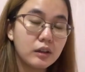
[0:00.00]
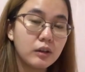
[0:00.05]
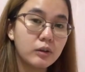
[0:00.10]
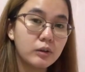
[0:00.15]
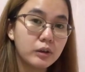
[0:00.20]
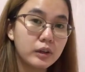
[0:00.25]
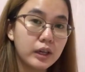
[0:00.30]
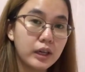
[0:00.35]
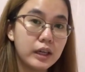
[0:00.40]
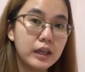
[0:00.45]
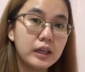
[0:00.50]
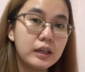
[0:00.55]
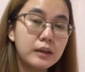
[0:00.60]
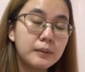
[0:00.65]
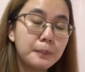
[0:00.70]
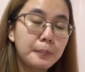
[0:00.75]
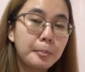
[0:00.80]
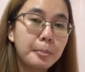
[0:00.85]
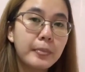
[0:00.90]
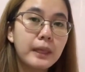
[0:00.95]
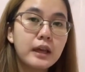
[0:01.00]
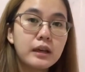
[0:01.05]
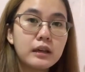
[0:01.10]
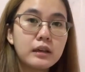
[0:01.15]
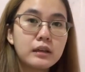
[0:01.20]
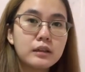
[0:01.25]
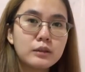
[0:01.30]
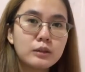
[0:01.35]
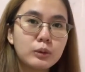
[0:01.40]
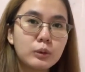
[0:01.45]
Okay.
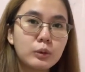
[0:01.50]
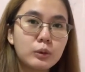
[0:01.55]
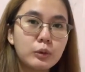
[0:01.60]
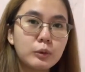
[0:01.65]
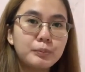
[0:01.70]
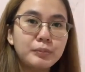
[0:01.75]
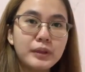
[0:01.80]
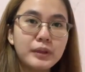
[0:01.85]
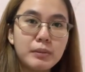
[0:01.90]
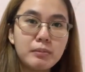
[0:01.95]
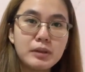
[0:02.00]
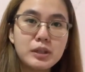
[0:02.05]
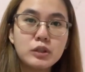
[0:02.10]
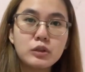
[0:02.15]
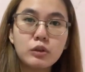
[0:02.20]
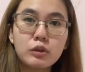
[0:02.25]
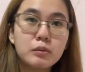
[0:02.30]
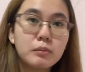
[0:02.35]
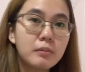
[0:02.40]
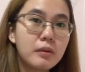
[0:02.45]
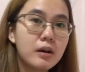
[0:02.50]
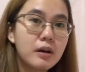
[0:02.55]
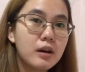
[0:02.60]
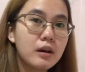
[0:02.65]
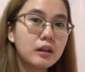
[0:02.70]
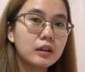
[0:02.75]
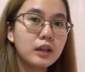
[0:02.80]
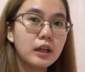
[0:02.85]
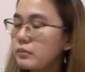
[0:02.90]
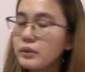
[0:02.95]
So, na-miss kong mag...